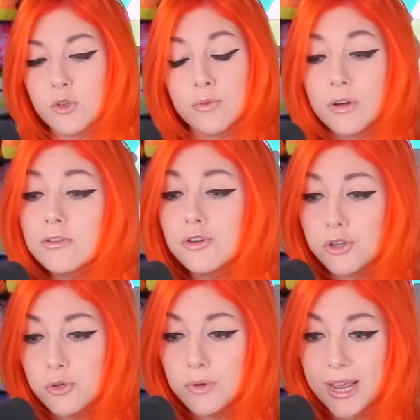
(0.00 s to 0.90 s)
those are
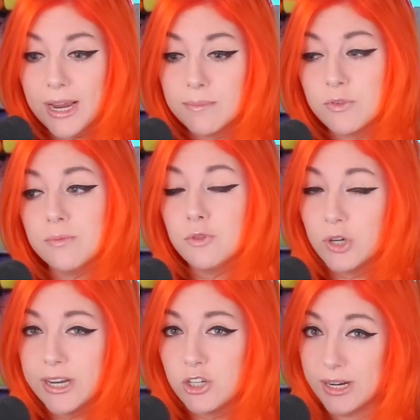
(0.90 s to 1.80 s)
2 games from
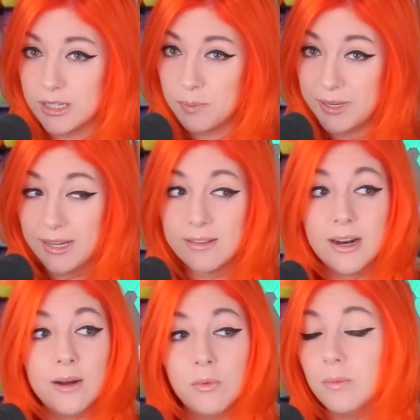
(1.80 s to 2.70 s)
Dredge XP that
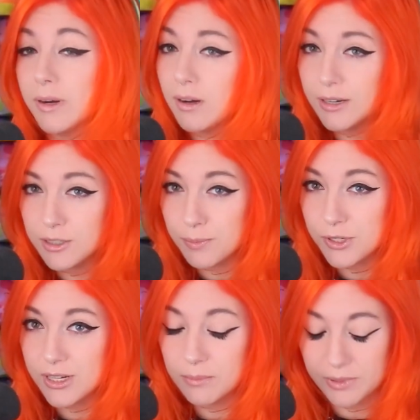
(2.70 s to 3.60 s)
I will
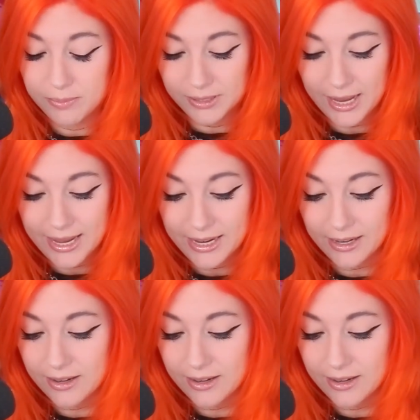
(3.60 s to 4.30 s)
100% be playing.